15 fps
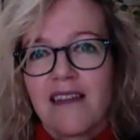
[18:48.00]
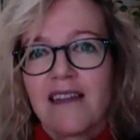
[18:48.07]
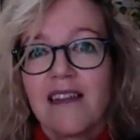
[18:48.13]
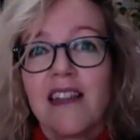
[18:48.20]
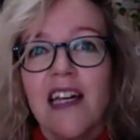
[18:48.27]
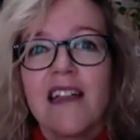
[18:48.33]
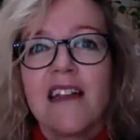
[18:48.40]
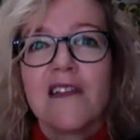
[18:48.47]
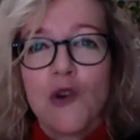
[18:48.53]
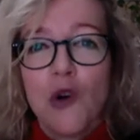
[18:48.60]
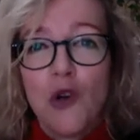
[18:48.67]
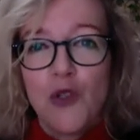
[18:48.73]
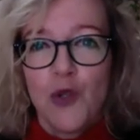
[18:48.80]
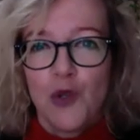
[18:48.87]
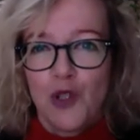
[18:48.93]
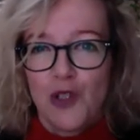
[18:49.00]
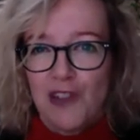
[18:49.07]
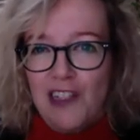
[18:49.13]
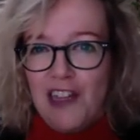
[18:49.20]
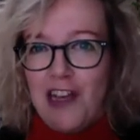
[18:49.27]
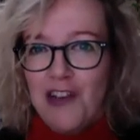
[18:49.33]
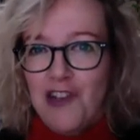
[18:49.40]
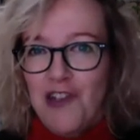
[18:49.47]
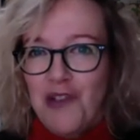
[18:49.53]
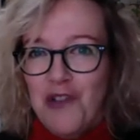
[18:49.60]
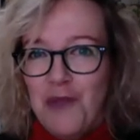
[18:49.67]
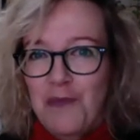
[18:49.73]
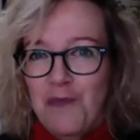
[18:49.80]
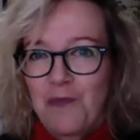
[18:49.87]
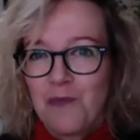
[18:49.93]
that is also contagious,
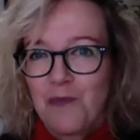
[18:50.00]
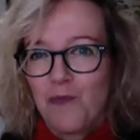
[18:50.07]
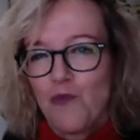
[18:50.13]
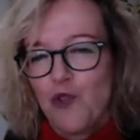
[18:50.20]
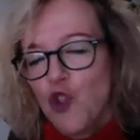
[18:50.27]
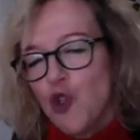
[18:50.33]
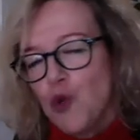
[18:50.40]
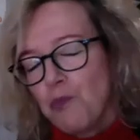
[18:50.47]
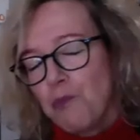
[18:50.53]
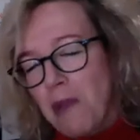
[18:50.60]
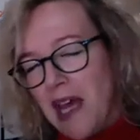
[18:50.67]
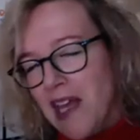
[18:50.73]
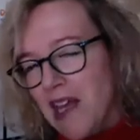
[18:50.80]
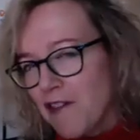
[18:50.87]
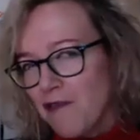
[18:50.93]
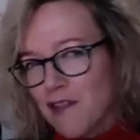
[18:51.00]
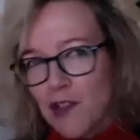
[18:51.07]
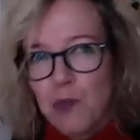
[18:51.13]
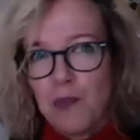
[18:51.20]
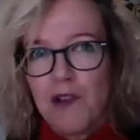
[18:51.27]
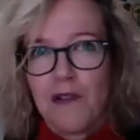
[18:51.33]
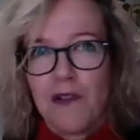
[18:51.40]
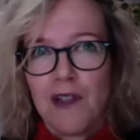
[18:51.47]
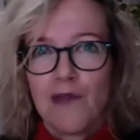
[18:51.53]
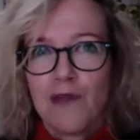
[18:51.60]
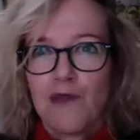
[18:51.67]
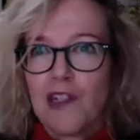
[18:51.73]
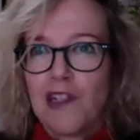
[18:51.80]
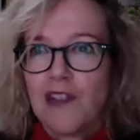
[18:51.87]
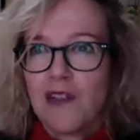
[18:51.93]
which you may have experienced, for
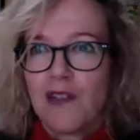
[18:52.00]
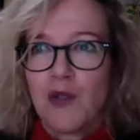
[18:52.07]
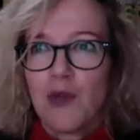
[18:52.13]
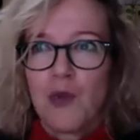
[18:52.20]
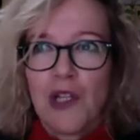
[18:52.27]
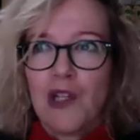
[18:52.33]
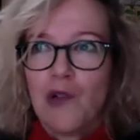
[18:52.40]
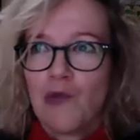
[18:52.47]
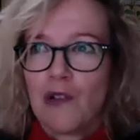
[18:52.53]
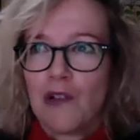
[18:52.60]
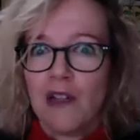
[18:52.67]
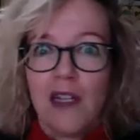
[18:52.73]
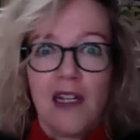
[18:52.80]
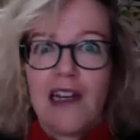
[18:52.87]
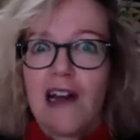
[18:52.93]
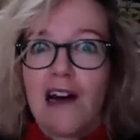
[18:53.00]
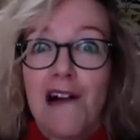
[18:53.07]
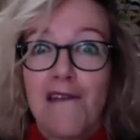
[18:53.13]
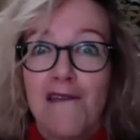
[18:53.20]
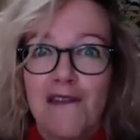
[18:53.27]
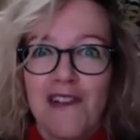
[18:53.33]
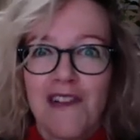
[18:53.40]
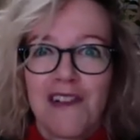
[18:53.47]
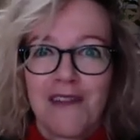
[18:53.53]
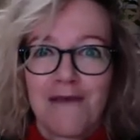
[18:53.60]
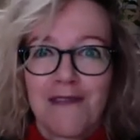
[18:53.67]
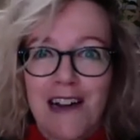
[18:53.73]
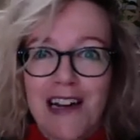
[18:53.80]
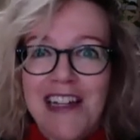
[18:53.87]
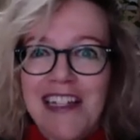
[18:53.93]
instance, when you are in love,
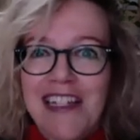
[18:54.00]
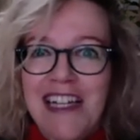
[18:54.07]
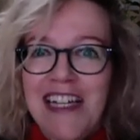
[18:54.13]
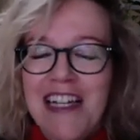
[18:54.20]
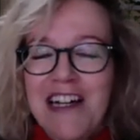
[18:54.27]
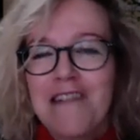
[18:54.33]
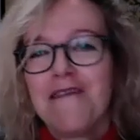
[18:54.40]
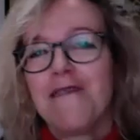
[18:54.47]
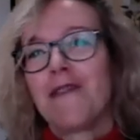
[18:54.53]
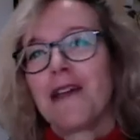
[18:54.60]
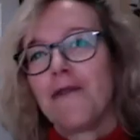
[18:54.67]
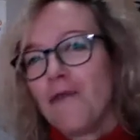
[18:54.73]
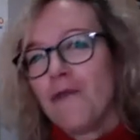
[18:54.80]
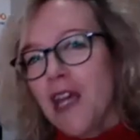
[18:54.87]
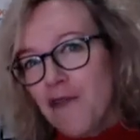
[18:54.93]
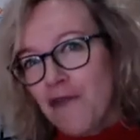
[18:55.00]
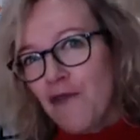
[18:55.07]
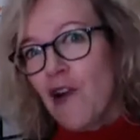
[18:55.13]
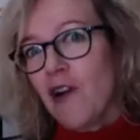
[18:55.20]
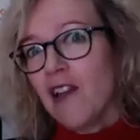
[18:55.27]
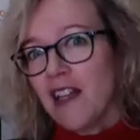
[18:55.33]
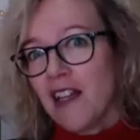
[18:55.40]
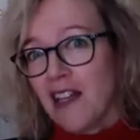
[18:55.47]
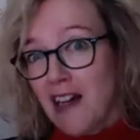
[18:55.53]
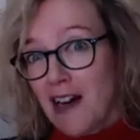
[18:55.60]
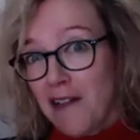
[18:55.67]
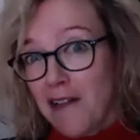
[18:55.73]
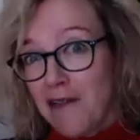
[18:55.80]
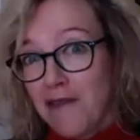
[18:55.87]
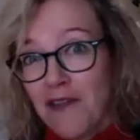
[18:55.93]
right? I mean, when we fall in
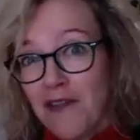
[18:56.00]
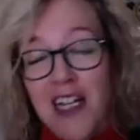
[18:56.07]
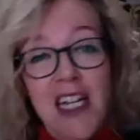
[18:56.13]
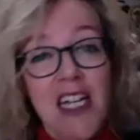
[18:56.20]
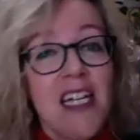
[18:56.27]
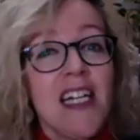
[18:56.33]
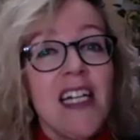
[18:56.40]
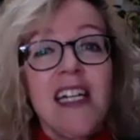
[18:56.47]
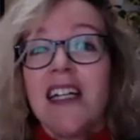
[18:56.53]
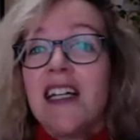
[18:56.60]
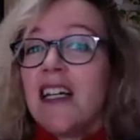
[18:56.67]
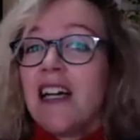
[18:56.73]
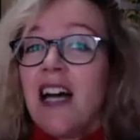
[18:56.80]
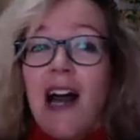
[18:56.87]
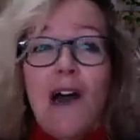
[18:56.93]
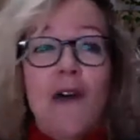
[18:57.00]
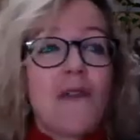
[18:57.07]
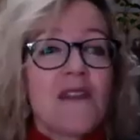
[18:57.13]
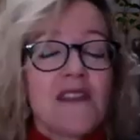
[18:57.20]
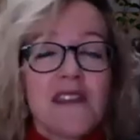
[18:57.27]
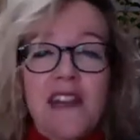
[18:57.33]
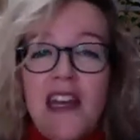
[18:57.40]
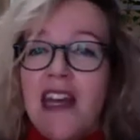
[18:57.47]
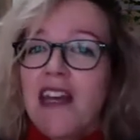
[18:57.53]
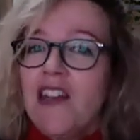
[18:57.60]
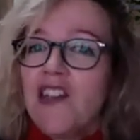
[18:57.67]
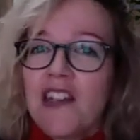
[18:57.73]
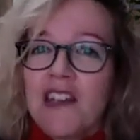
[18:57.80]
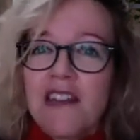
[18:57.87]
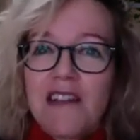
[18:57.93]
love, our
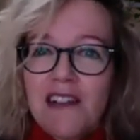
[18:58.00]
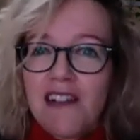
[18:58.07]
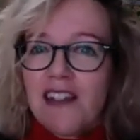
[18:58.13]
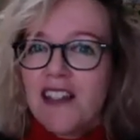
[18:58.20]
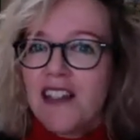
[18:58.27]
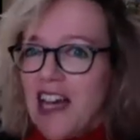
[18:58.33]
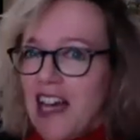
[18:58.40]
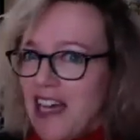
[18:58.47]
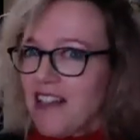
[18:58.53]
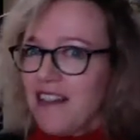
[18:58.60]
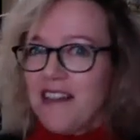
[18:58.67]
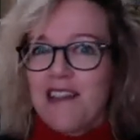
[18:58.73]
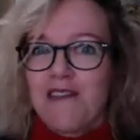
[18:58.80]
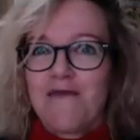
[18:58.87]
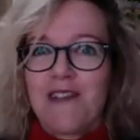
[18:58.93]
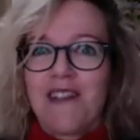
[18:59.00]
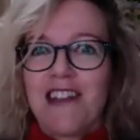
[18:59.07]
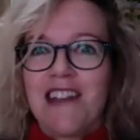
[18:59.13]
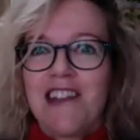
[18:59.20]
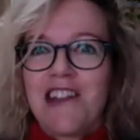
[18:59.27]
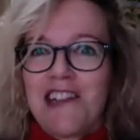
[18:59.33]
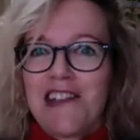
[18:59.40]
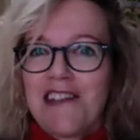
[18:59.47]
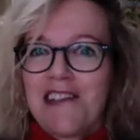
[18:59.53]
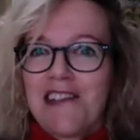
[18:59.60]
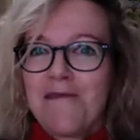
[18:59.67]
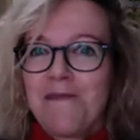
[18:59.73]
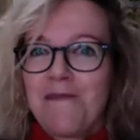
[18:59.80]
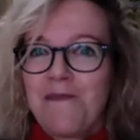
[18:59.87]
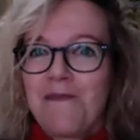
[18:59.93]
sages are dancing with each other.
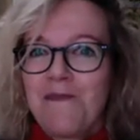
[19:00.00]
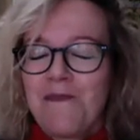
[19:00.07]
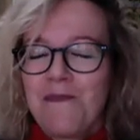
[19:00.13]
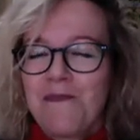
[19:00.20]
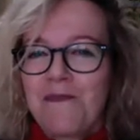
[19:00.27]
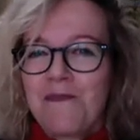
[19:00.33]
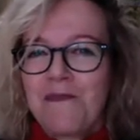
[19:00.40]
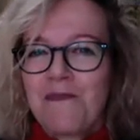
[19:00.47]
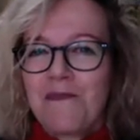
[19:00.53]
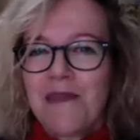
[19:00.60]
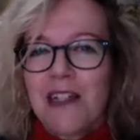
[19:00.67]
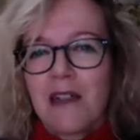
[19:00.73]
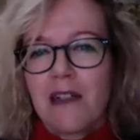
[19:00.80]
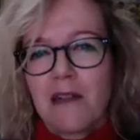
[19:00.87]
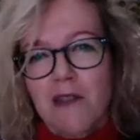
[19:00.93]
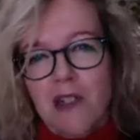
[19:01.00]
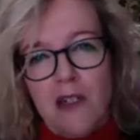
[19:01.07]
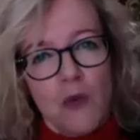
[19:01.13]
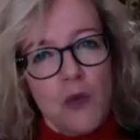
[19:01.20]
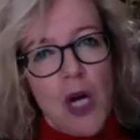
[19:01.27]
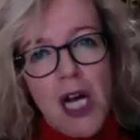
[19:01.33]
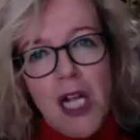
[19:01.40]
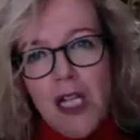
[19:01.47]
And after a while,